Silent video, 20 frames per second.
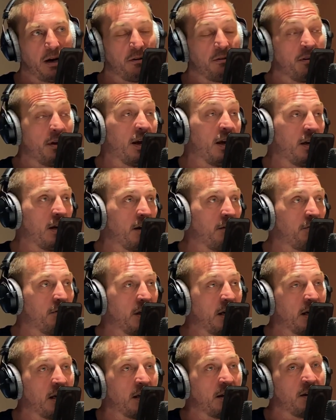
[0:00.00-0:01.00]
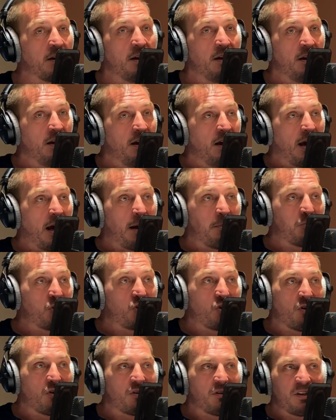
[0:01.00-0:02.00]
And then if they can, I'm
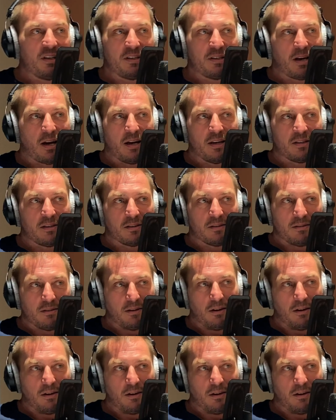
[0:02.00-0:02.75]
sure these guys,